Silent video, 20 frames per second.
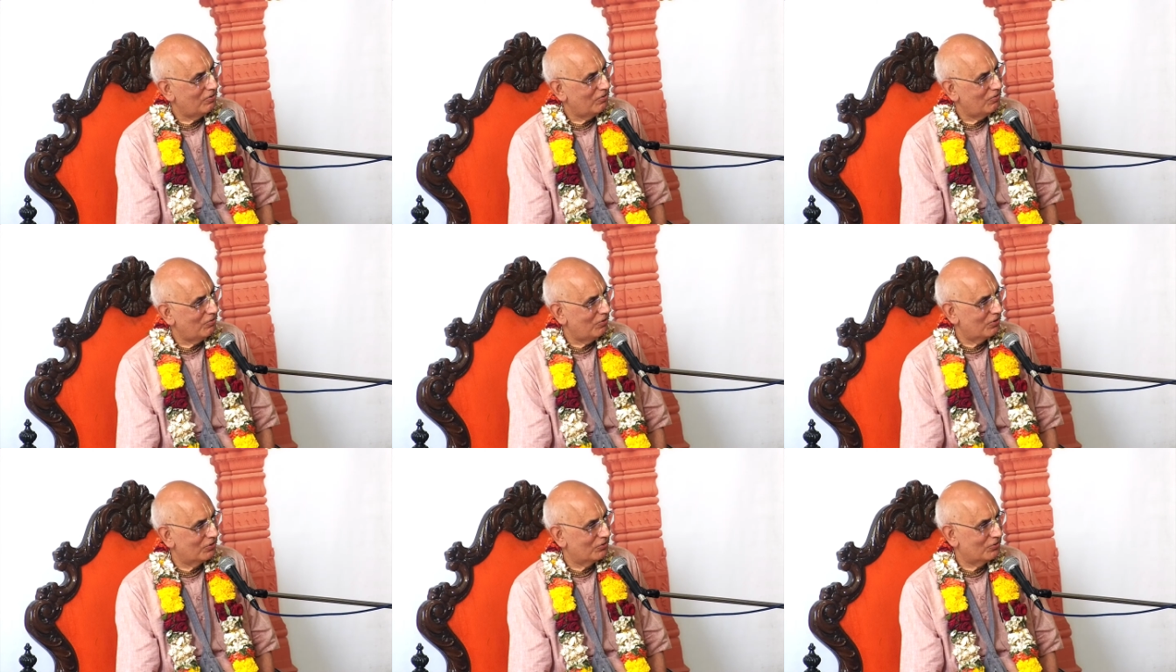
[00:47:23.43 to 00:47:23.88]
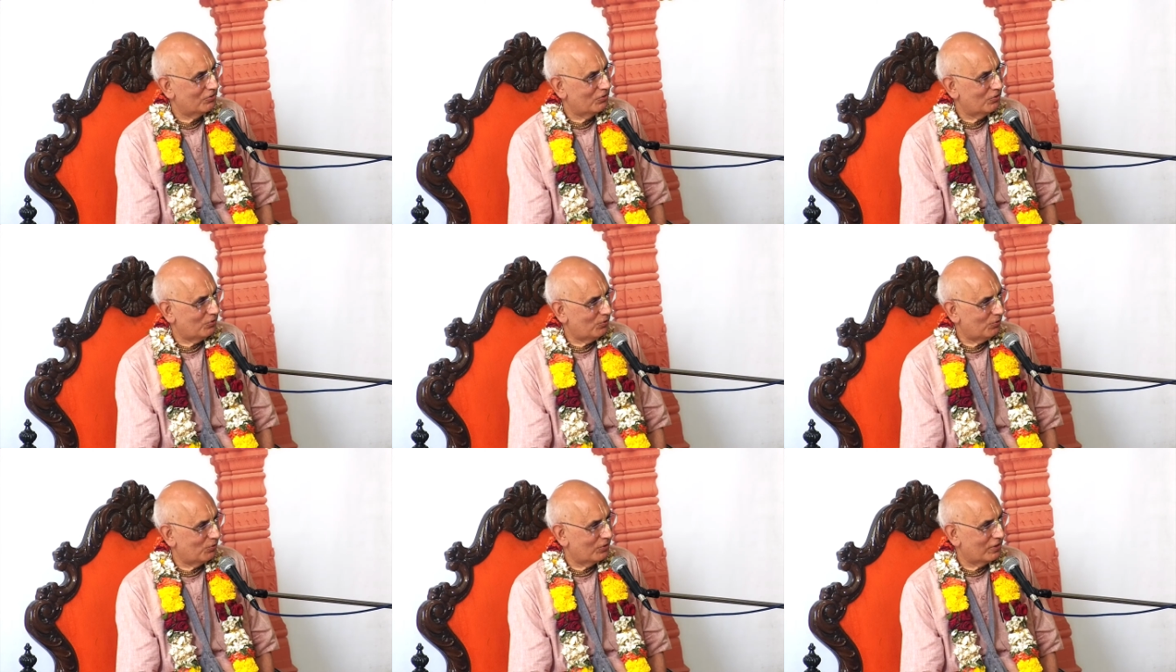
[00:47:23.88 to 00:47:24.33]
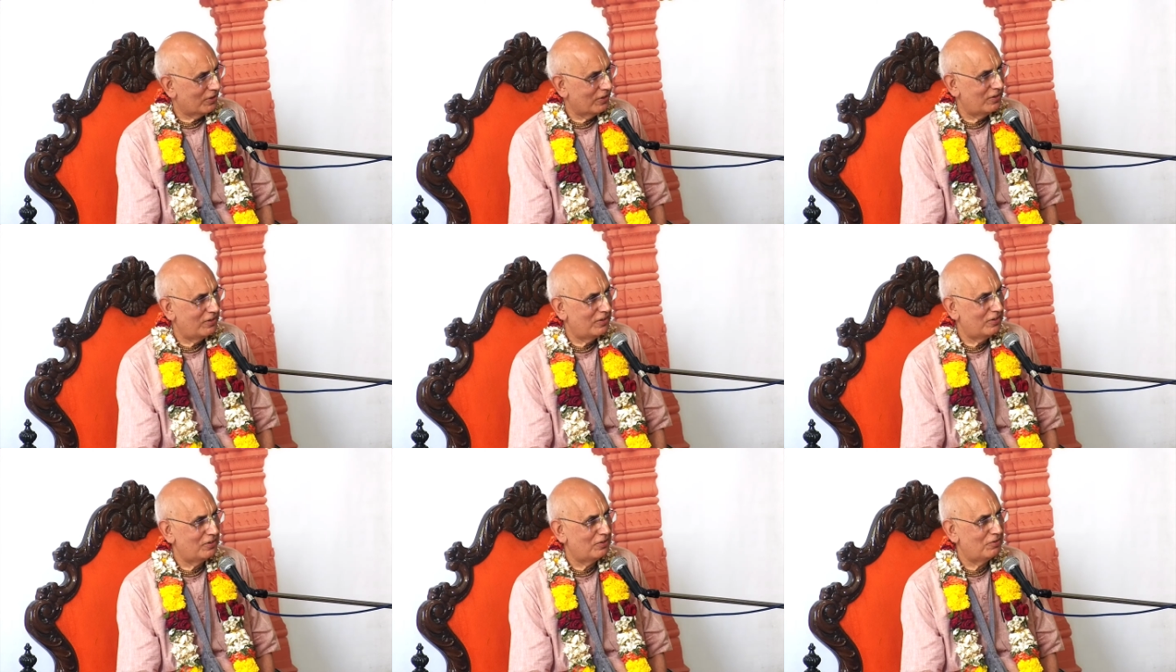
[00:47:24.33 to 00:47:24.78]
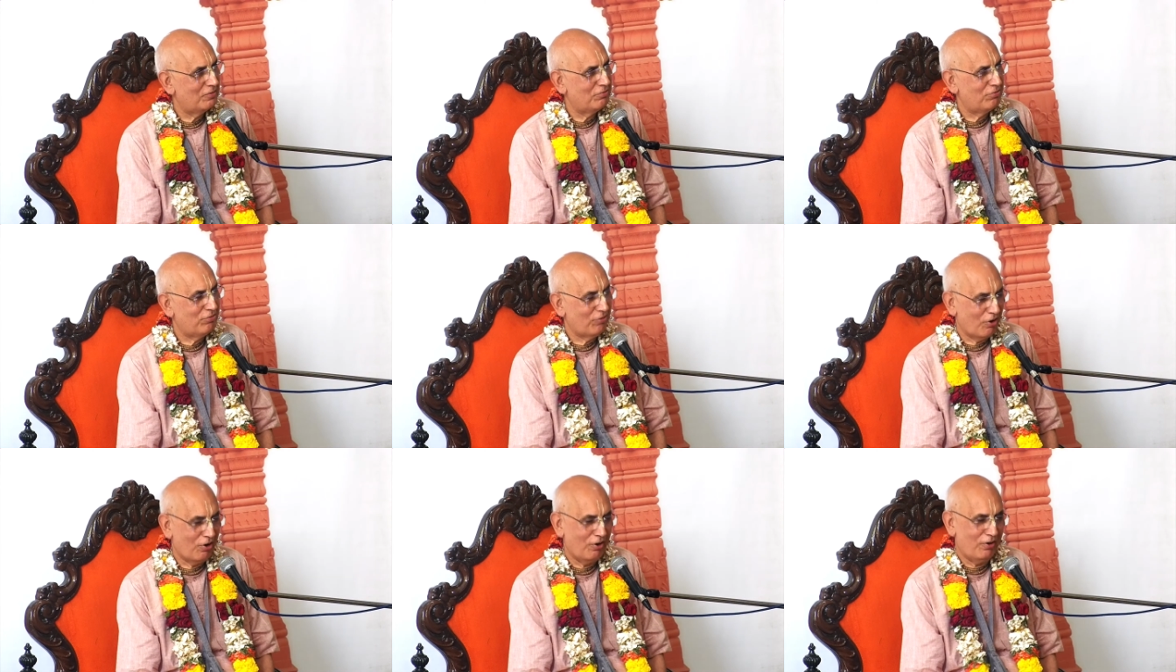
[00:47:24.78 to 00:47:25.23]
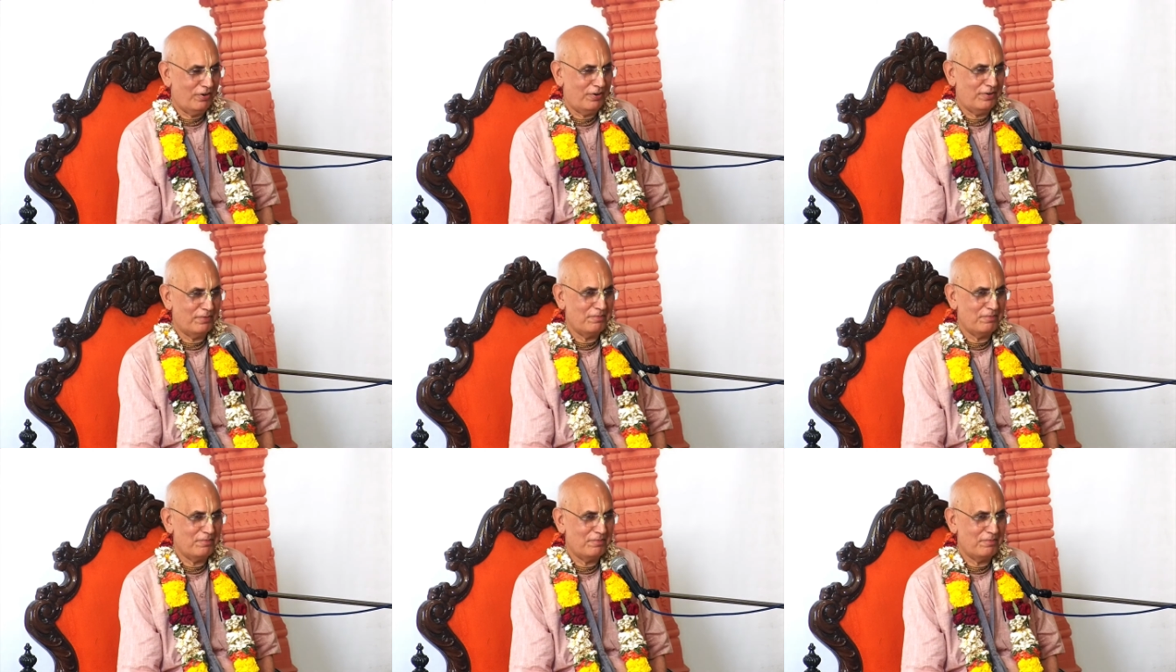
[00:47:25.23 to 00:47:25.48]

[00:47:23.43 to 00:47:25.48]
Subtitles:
was total fraud.